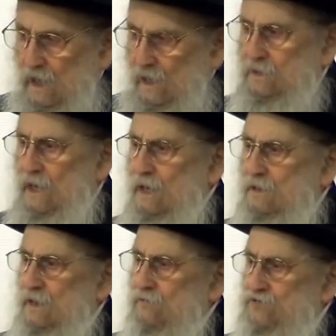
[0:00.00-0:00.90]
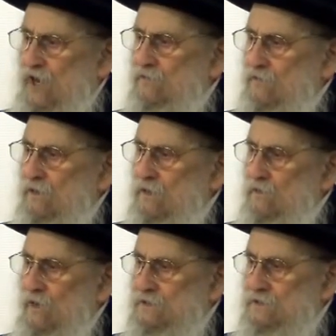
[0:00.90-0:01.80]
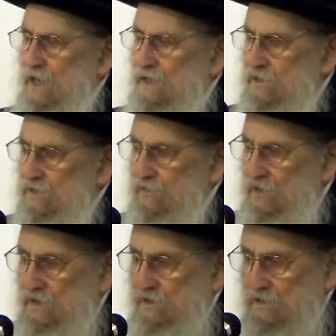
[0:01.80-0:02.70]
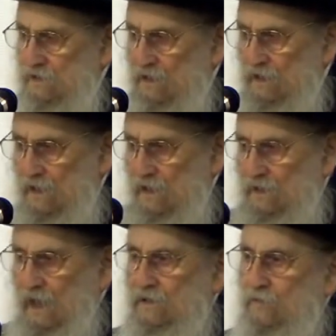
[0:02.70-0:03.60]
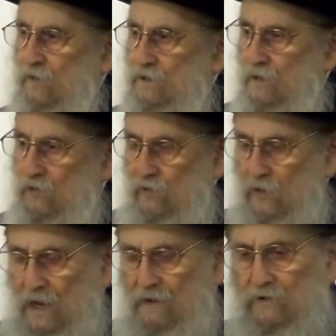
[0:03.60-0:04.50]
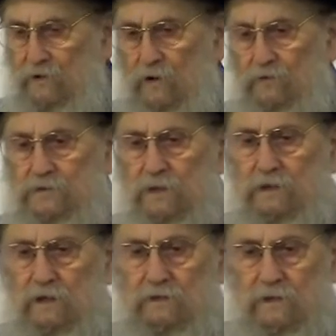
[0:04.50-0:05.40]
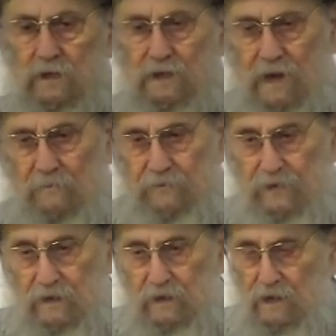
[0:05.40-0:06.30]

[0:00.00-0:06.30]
And the general who was there decreed that whoever goes into the temple,